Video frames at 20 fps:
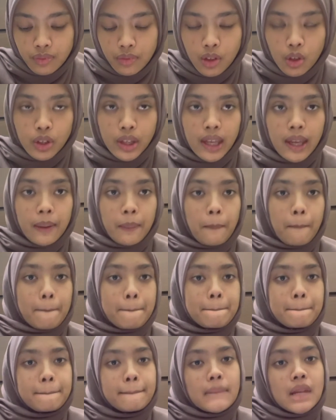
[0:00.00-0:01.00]
Okay,
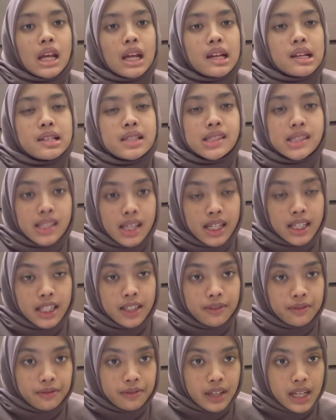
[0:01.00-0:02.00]
side
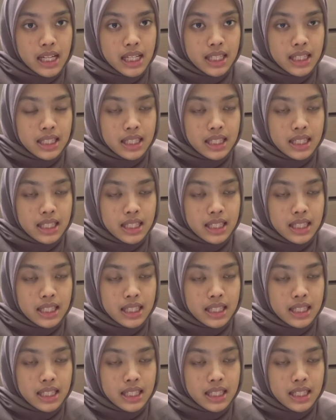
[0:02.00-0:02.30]
effects